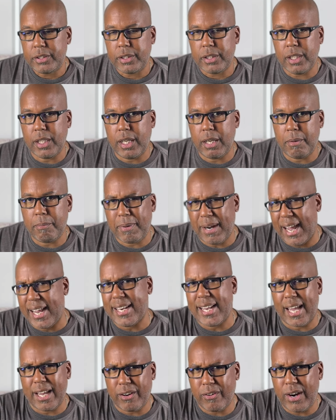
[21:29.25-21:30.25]
But I
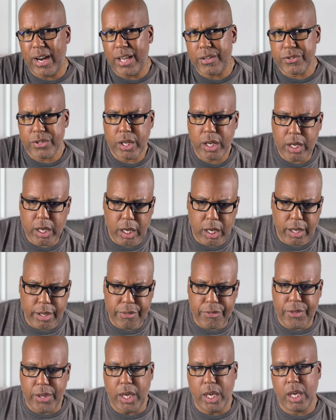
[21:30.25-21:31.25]
digress.
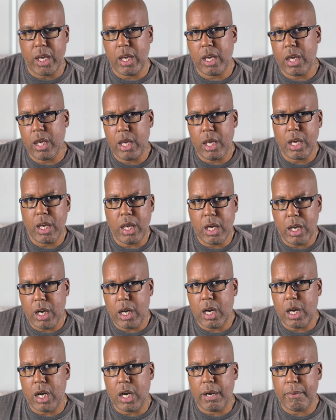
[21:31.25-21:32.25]

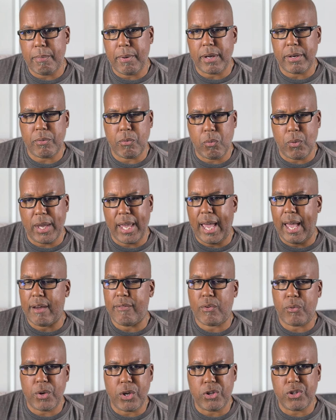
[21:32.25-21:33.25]
But we
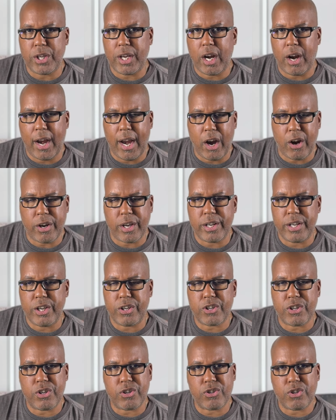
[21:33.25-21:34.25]
usually get our air
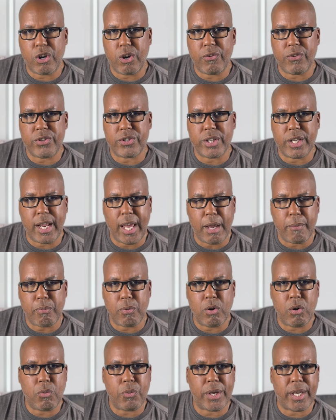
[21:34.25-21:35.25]
conditioner serviced in
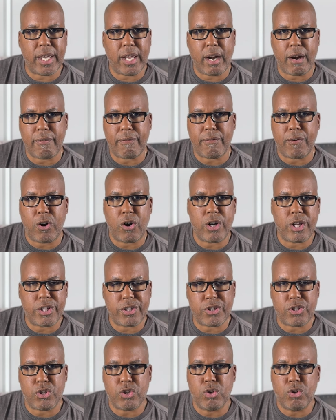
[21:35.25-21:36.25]
April. We get our
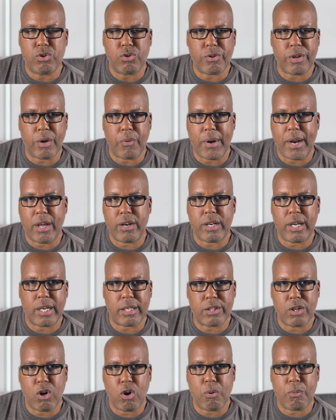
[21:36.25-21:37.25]
furnace usually around
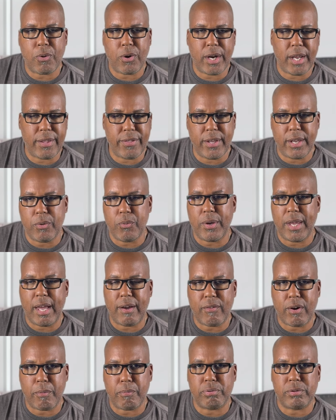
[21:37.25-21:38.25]
October, and then we
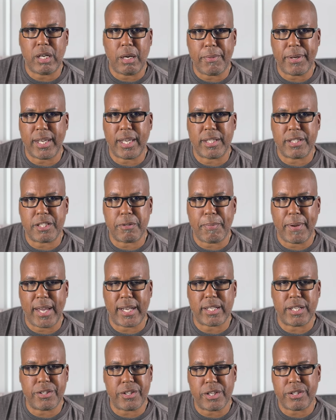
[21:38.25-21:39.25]
have our plumbing
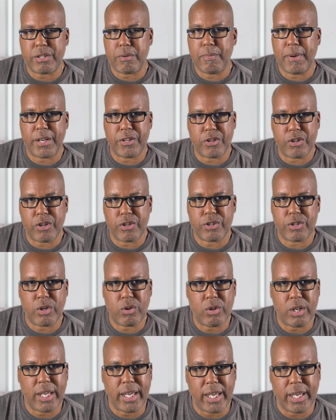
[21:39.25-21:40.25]
inspected just to make sure there's
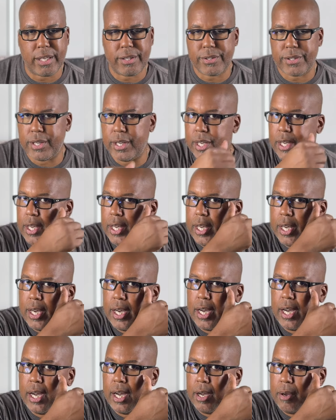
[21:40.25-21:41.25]
no leaks,
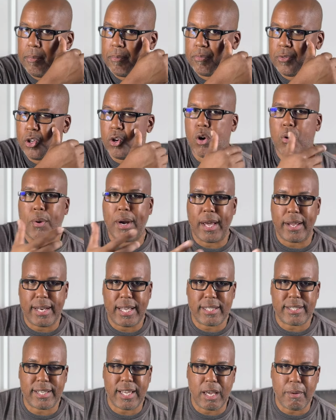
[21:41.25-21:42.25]
you know, around
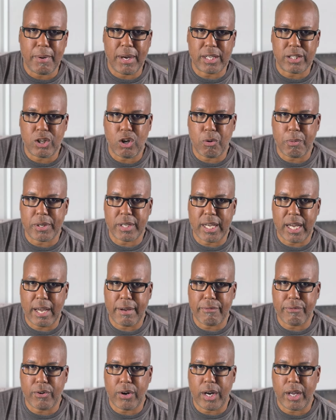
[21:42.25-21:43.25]
that same October
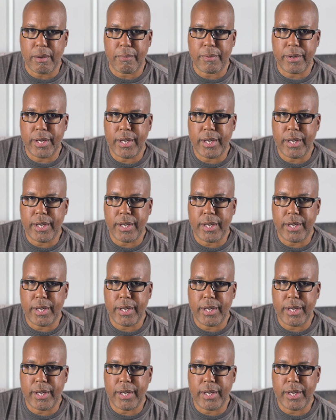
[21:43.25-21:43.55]
timeframe.